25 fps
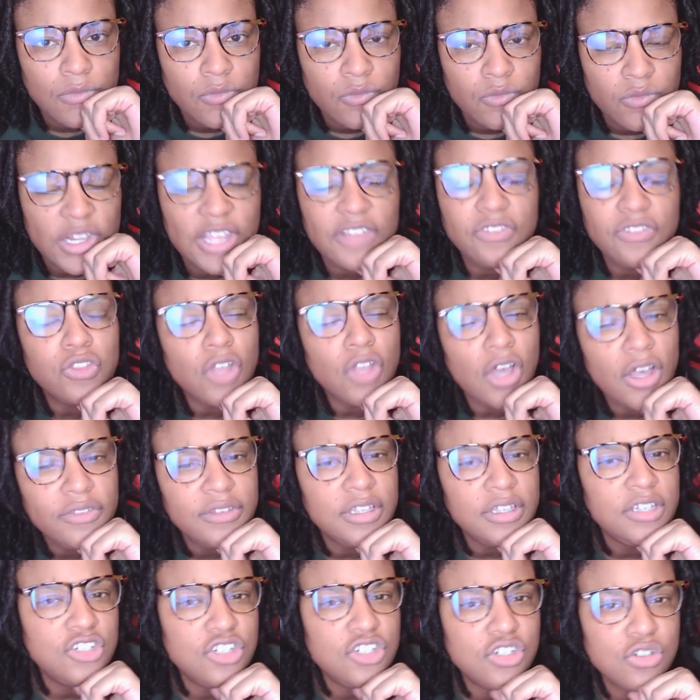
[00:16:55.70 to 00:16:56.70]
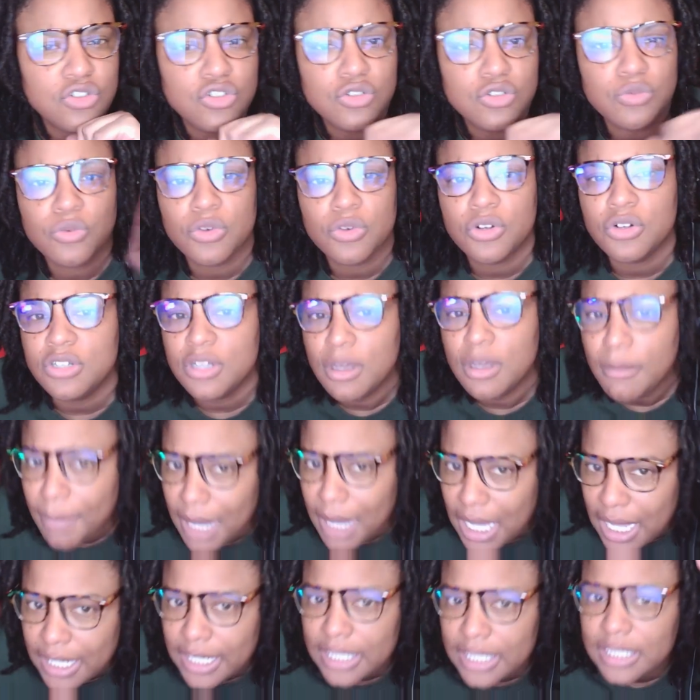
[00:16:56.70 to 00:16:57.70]
They thought these children were
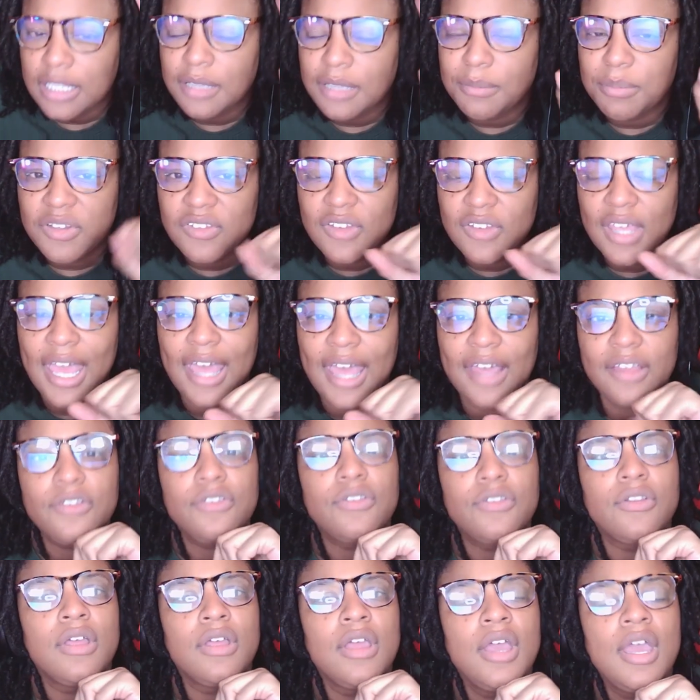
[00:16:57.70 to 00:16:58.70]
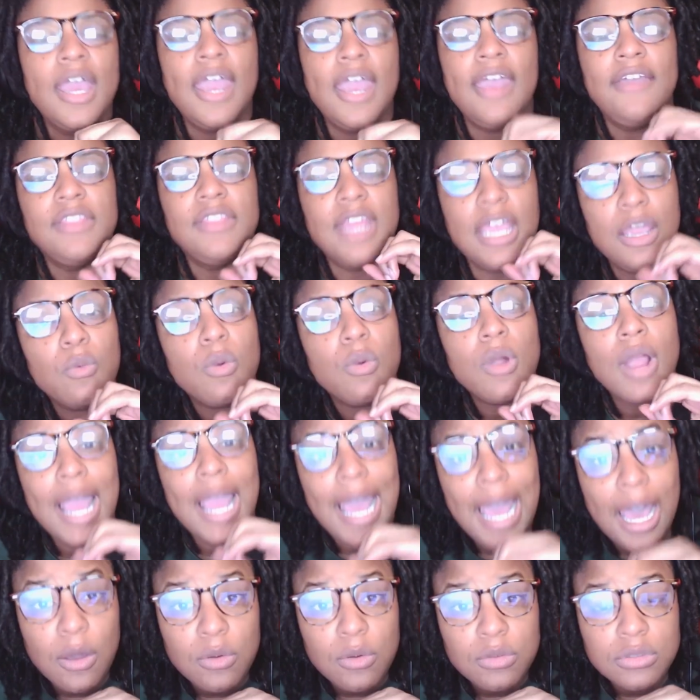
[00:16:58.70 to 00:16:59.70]
demonically possessed, and they were
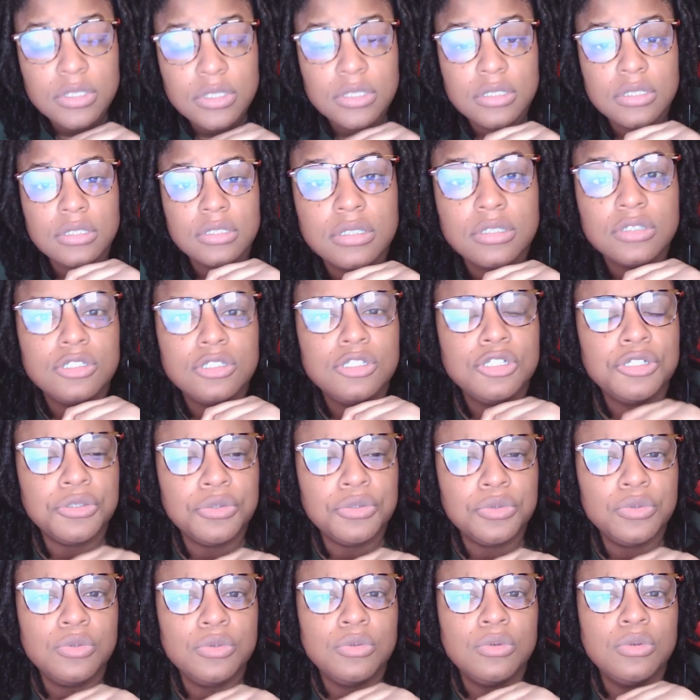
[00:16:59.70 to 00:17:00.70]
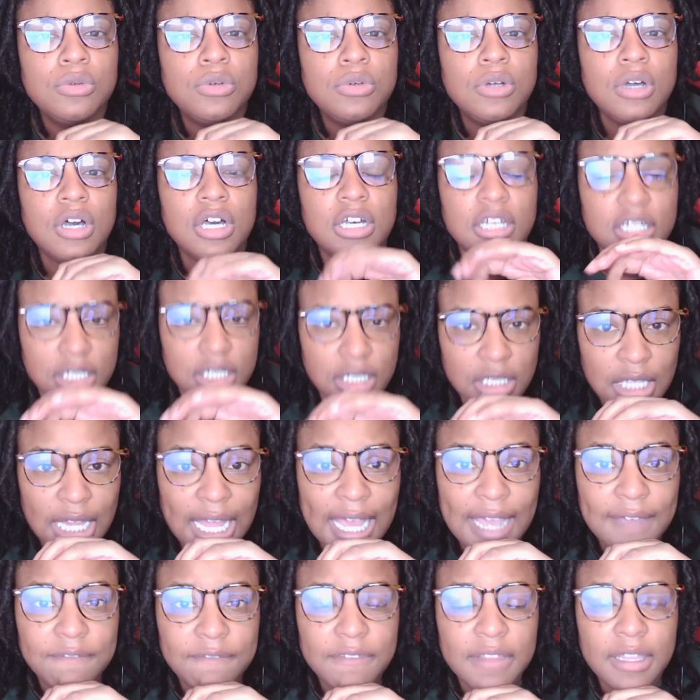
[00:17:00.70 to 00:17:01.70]
out to
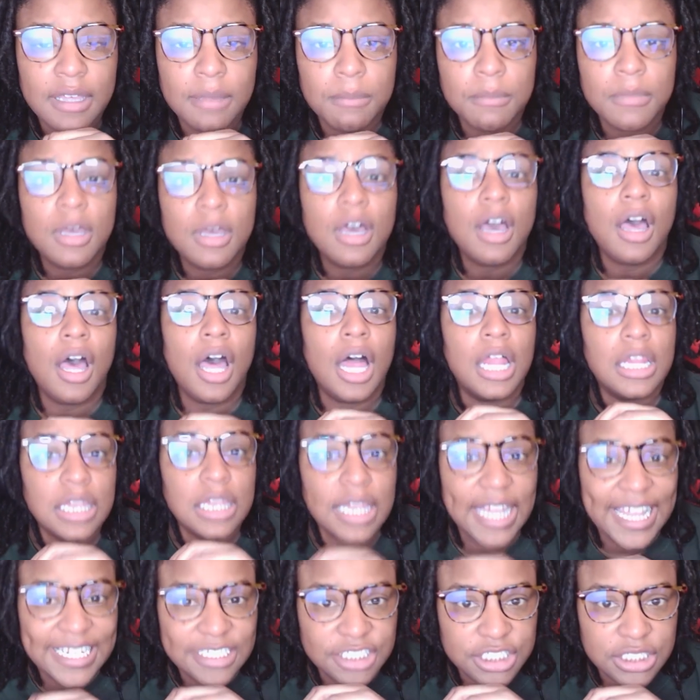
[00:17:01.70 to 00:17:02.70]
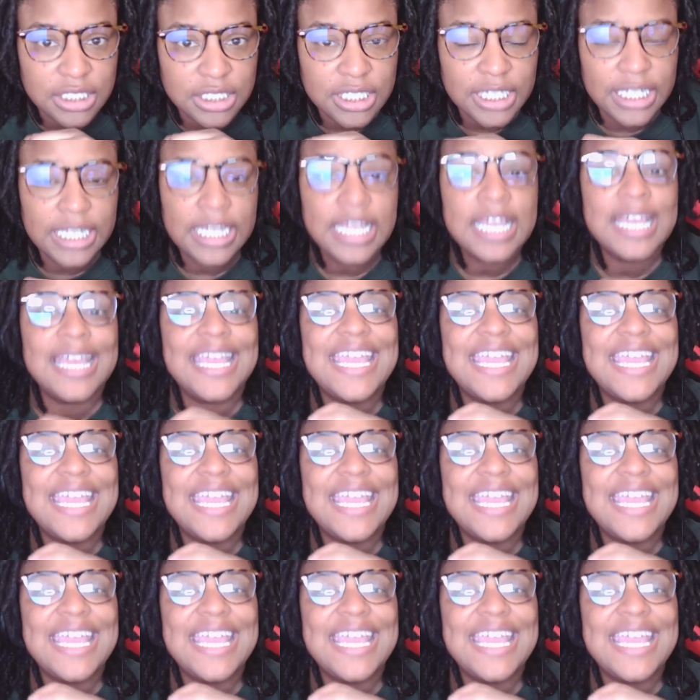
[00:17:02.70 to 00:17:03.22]
unalive them, allegedly.